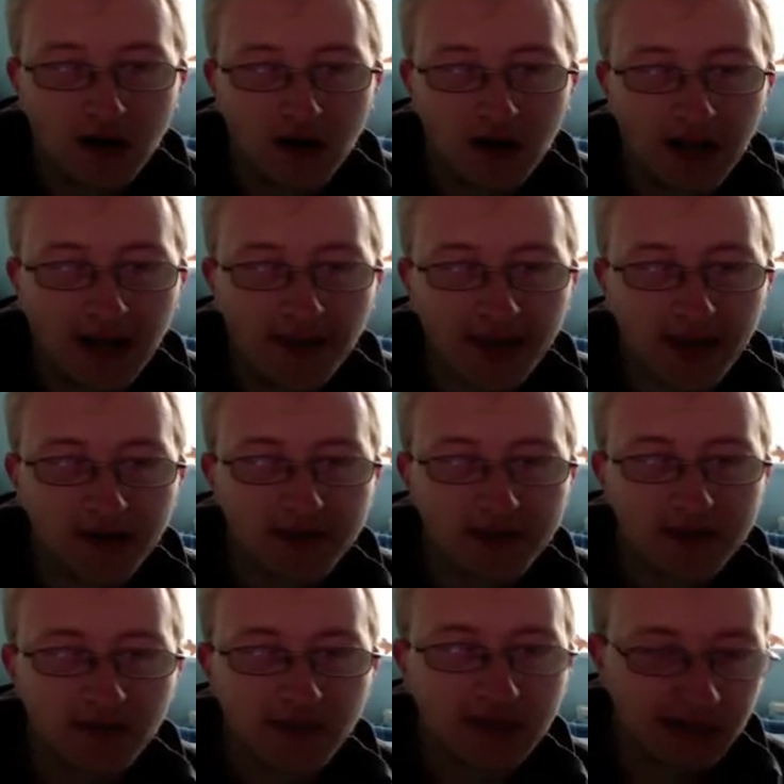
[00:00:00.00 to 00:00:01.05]
I am going
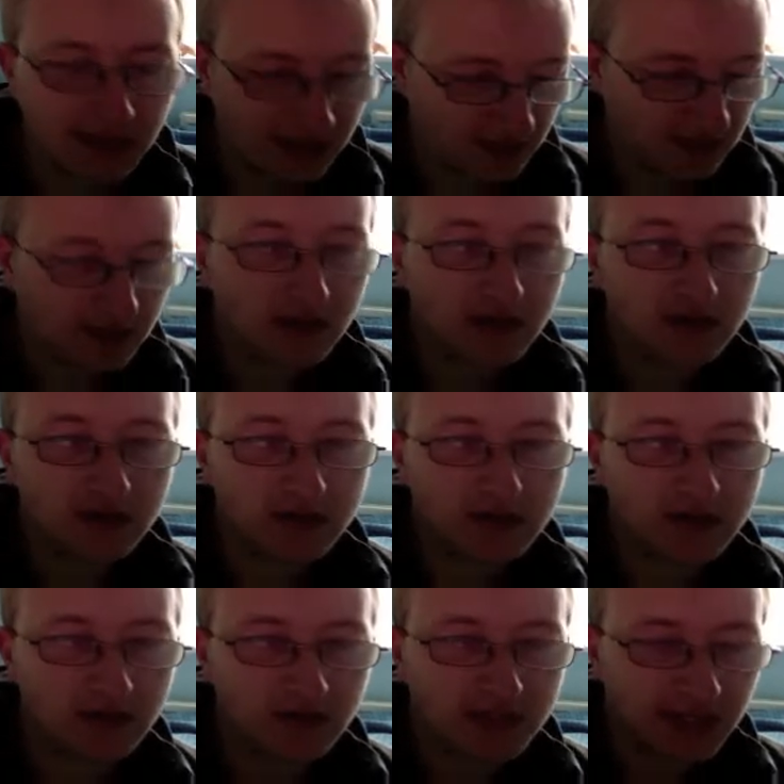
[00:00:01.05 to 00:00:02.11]
to be
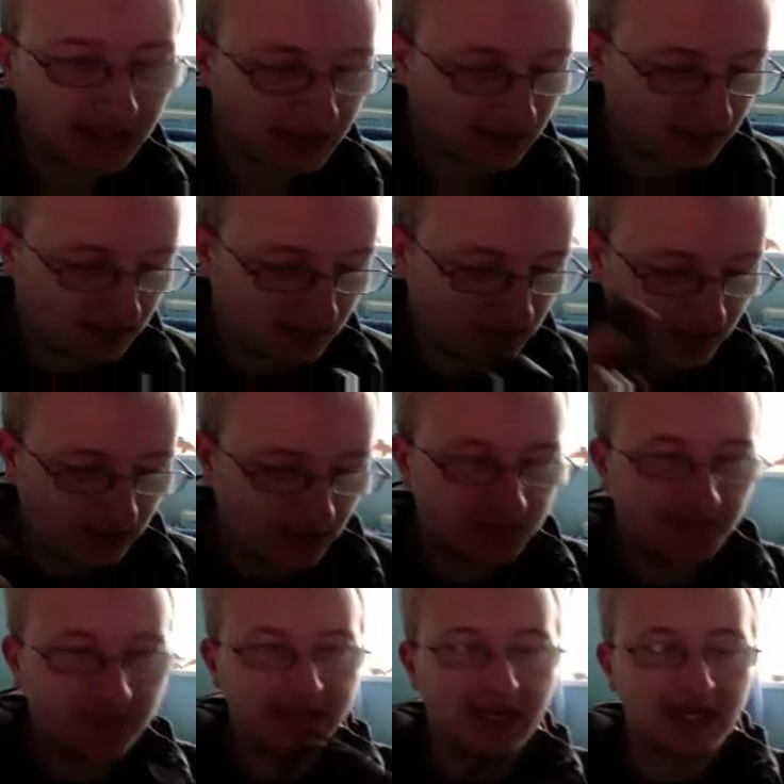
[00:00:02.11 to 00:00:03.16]
using a U S
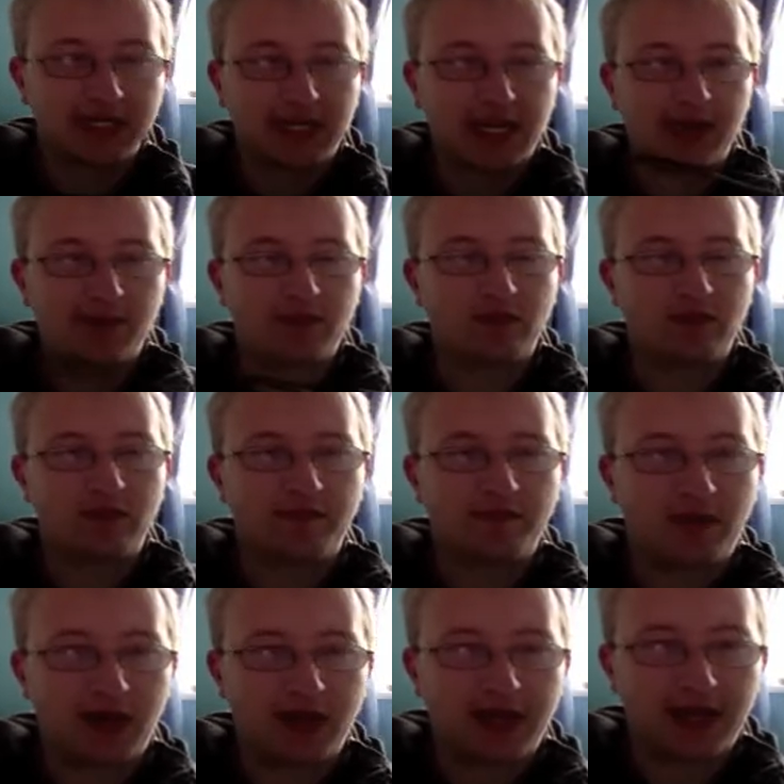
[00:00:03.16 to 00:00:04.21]
B data cable with
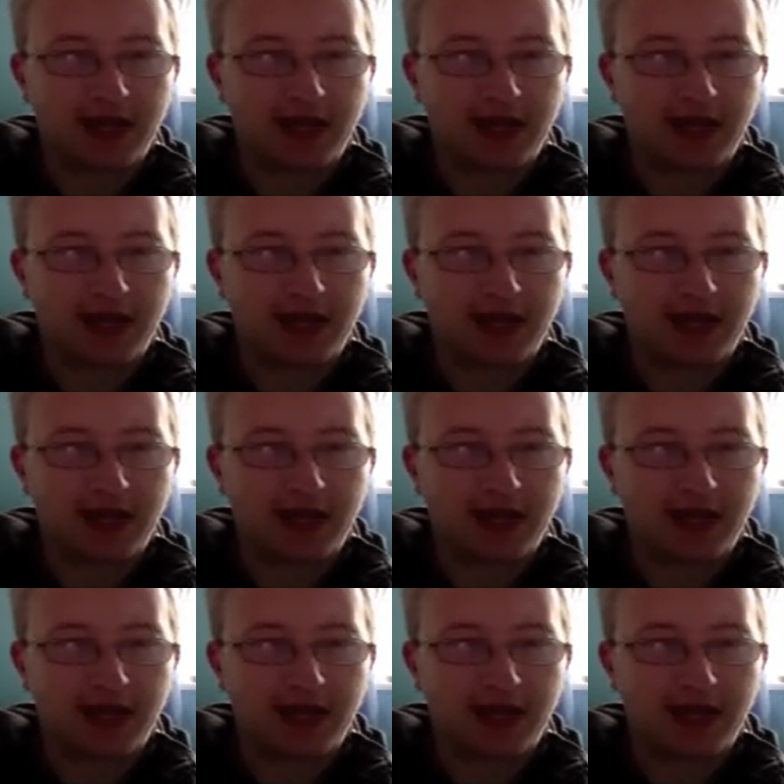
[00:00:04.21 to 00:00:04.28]
my